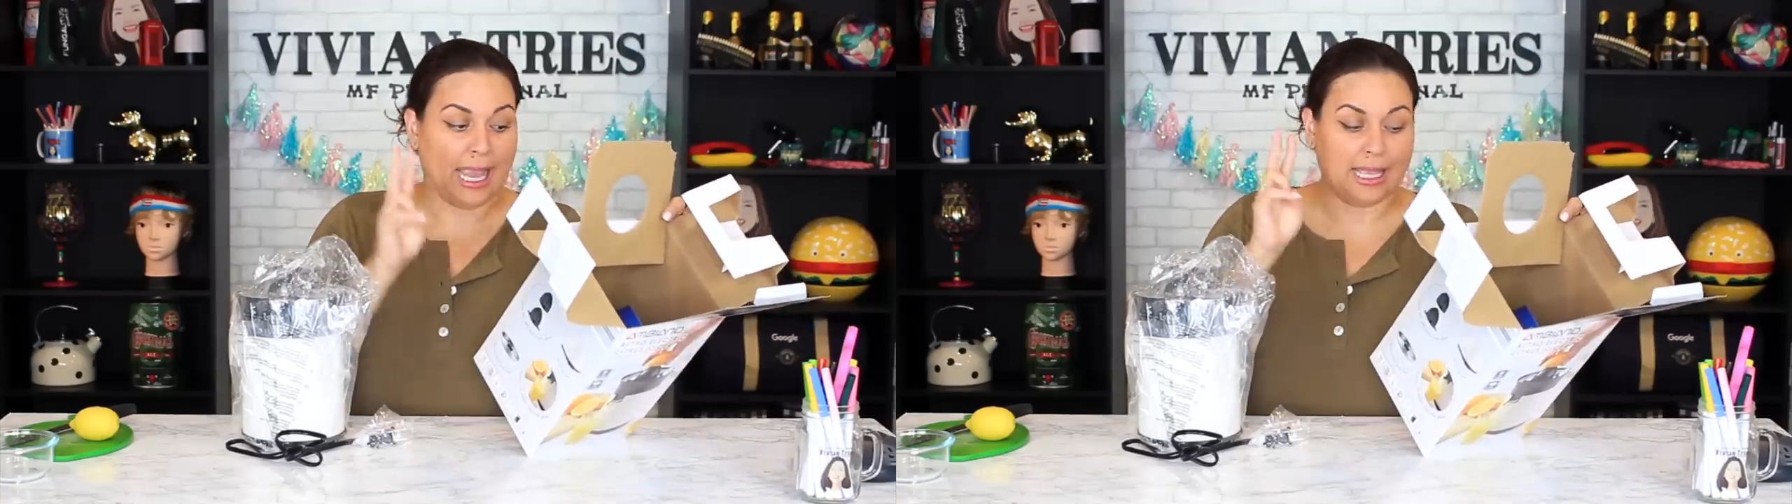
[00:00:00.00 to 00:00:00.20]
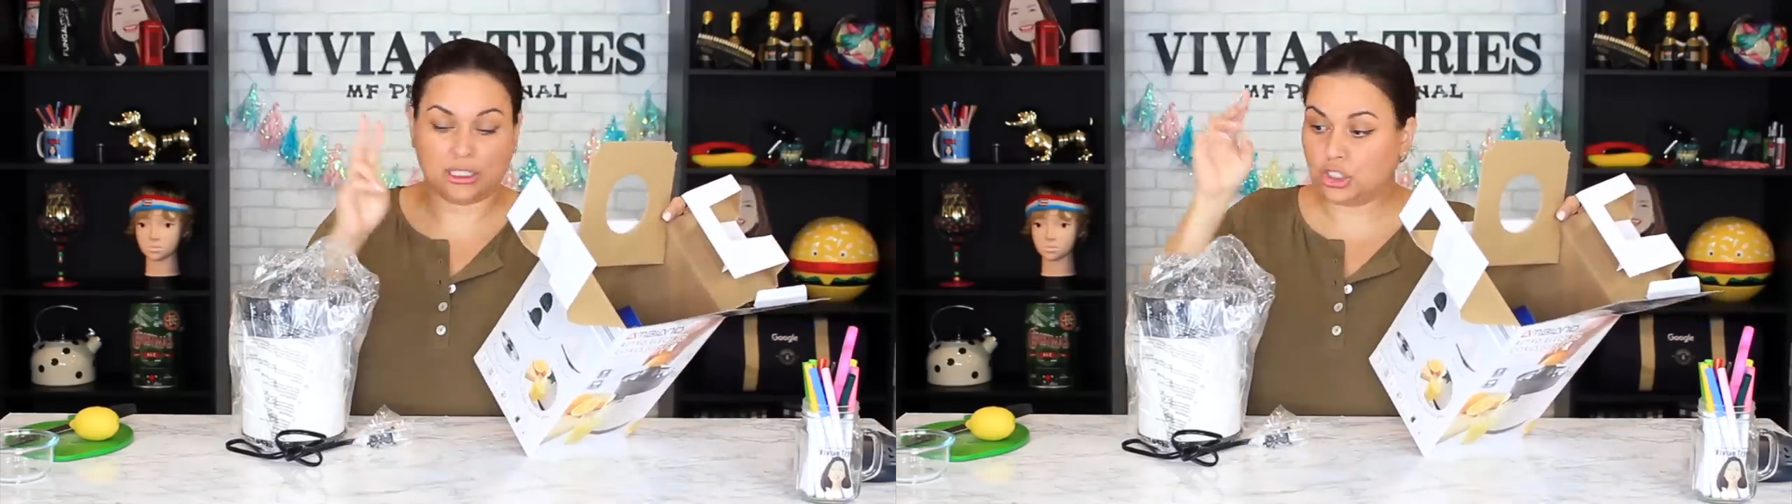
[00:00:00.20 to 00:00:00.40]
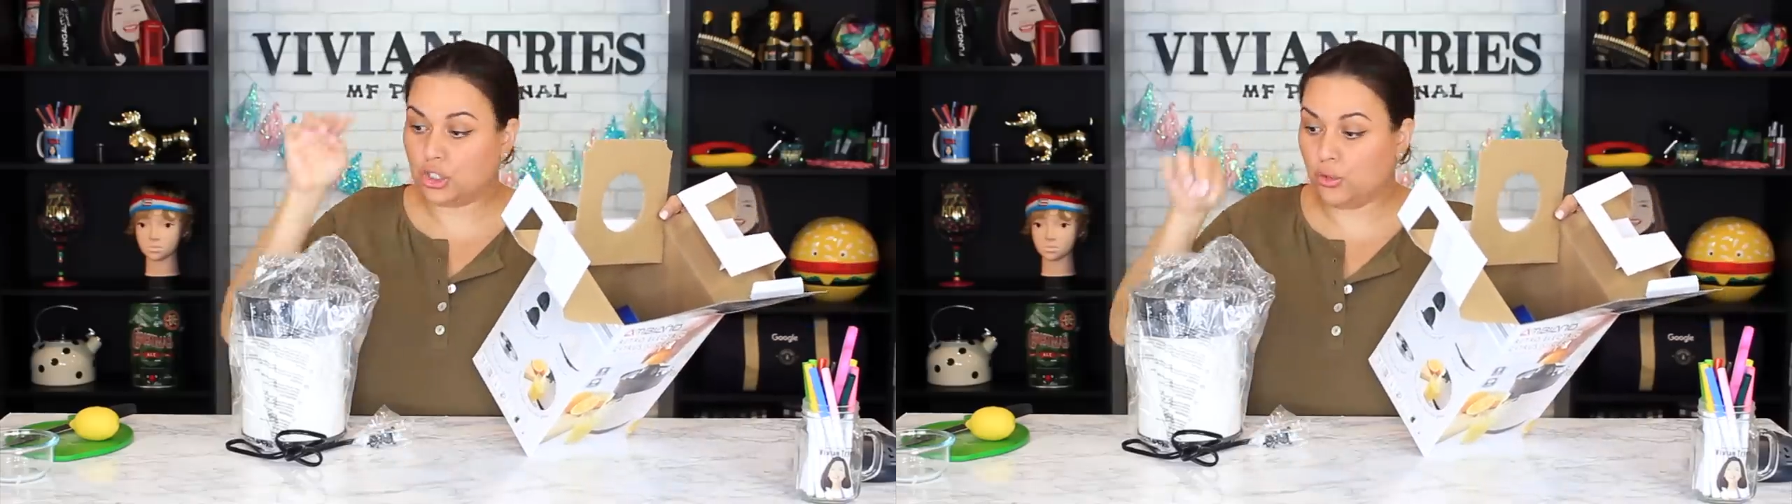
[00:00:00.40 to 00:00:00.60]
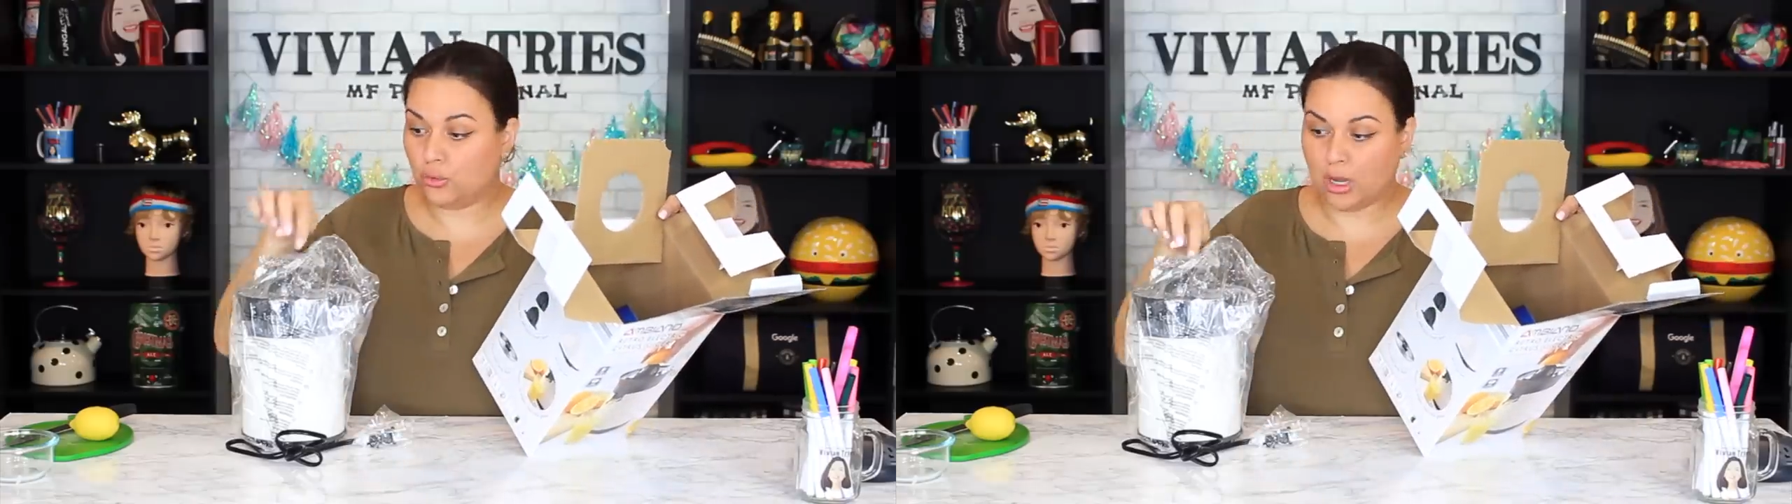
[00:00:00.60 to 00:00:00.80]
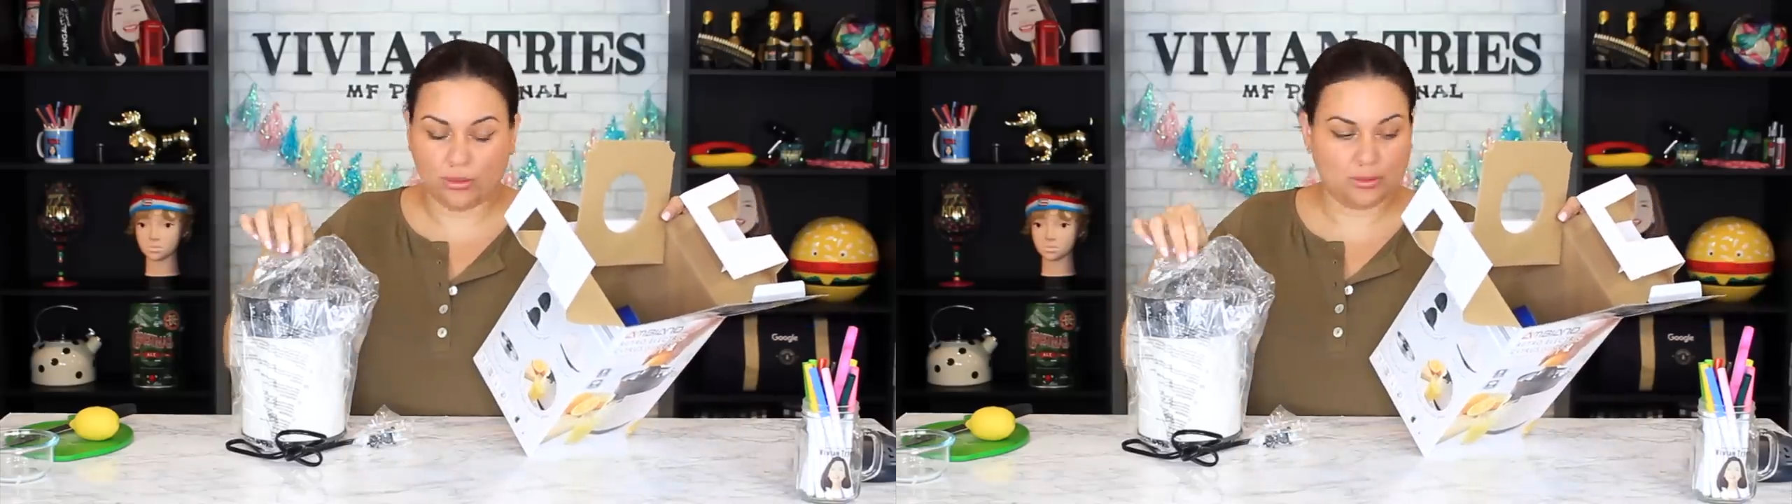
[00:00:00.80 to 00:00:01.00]
It has two
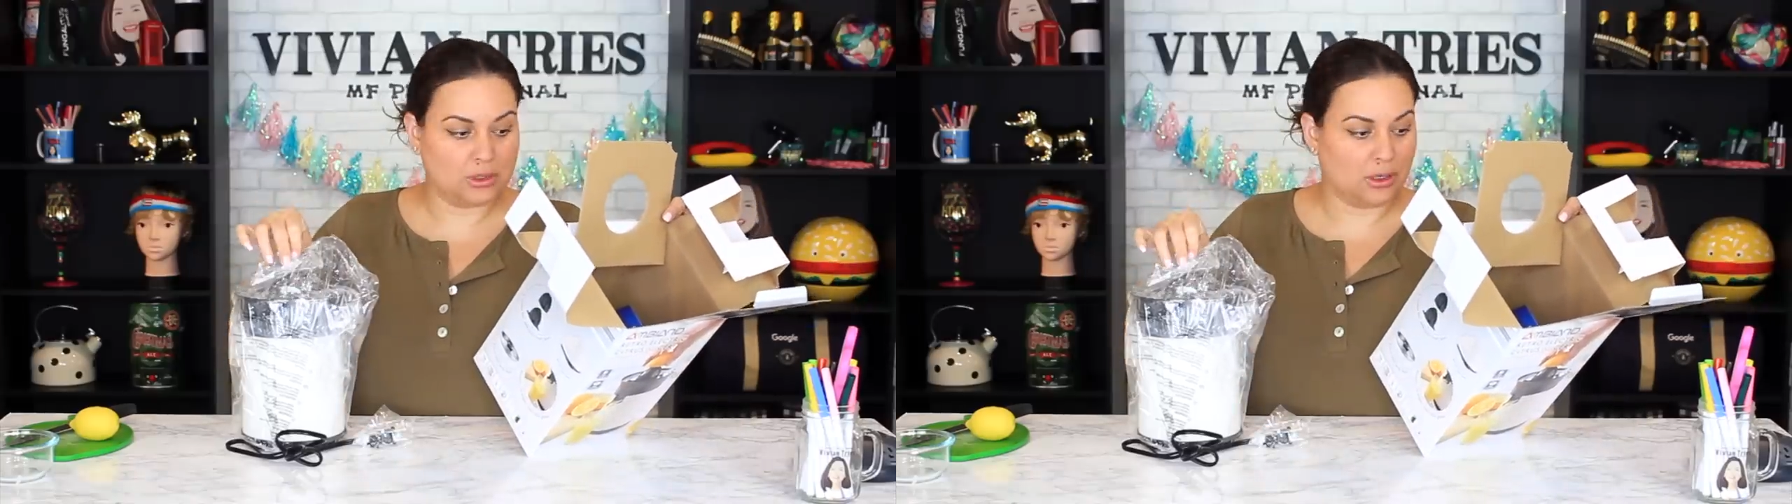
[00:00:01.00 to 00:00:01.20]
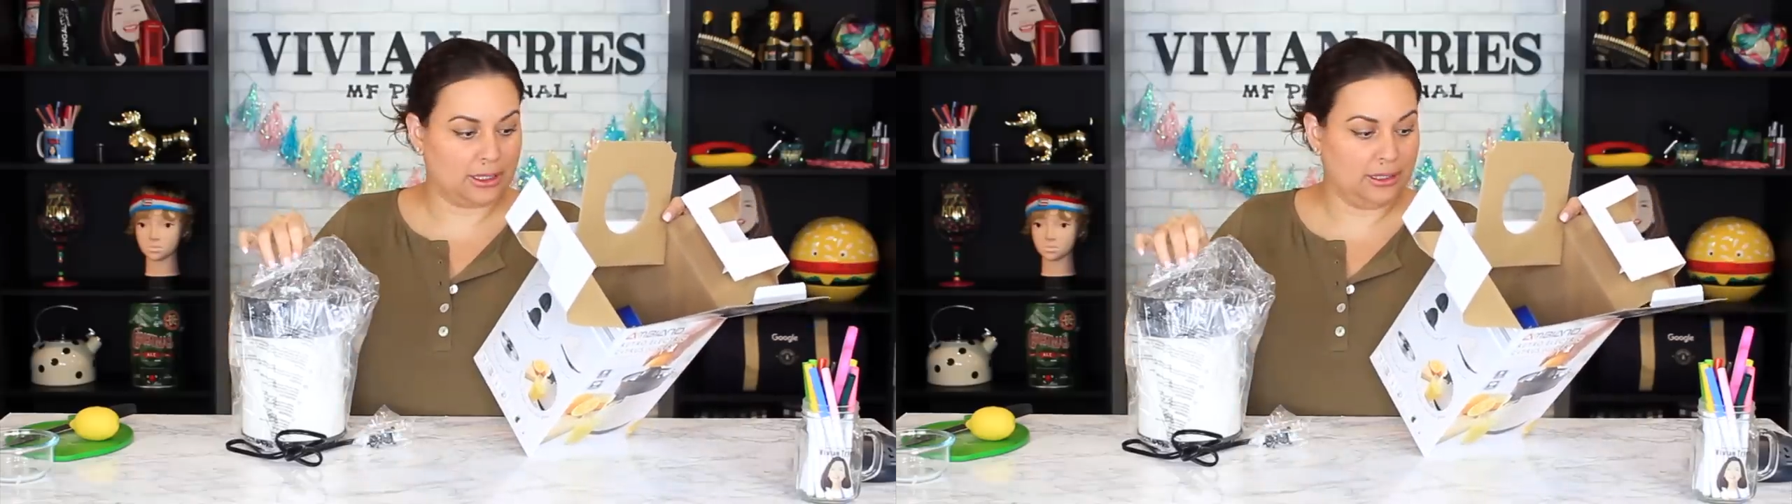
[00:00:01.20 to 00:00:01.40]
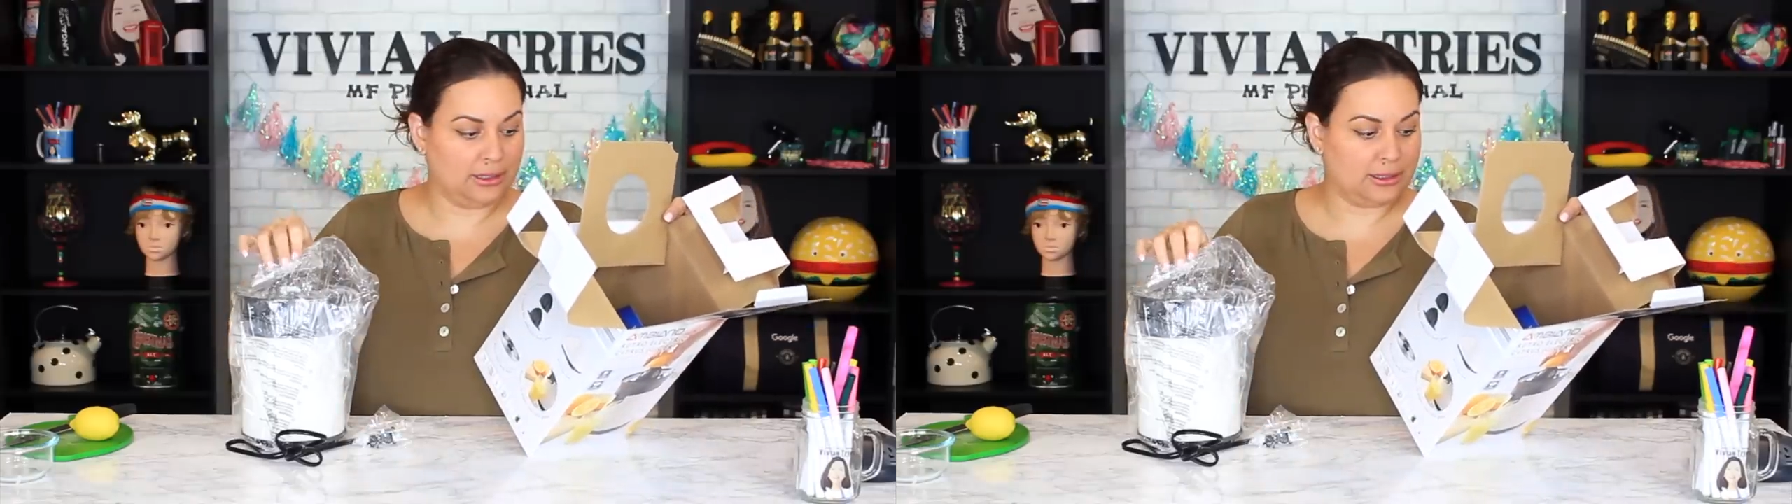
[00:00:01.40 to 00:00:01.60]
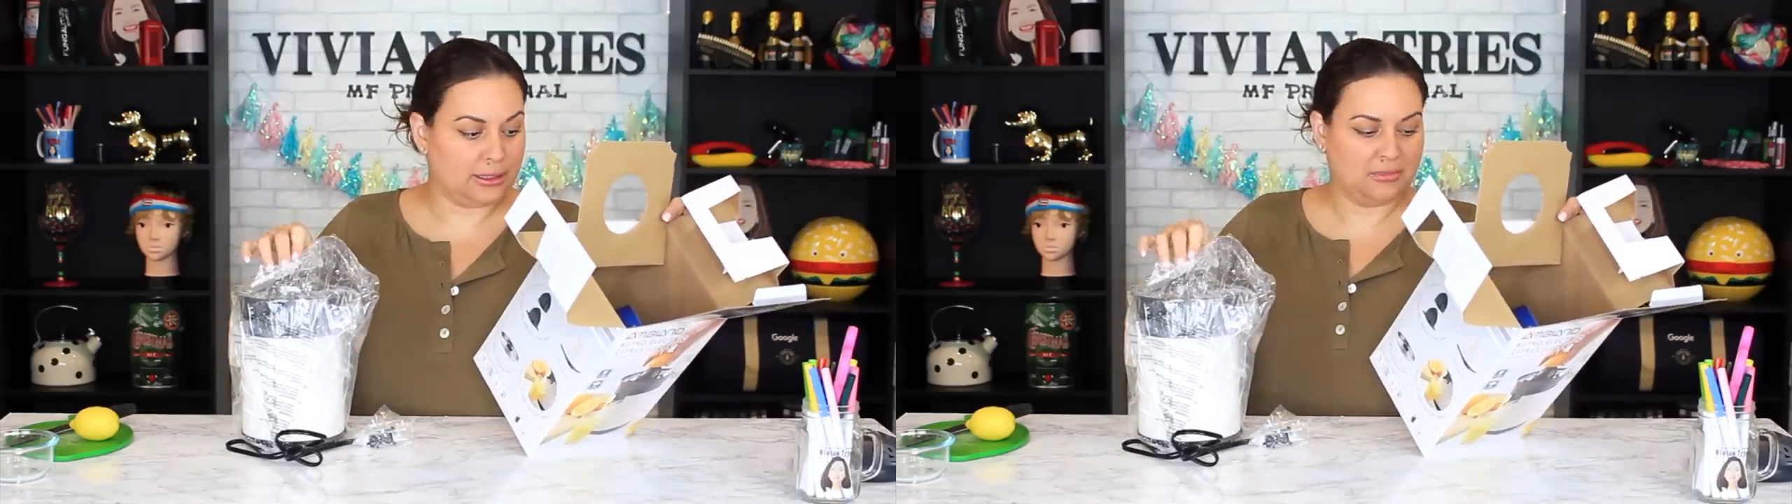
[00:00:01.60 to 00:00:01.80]
cones on it,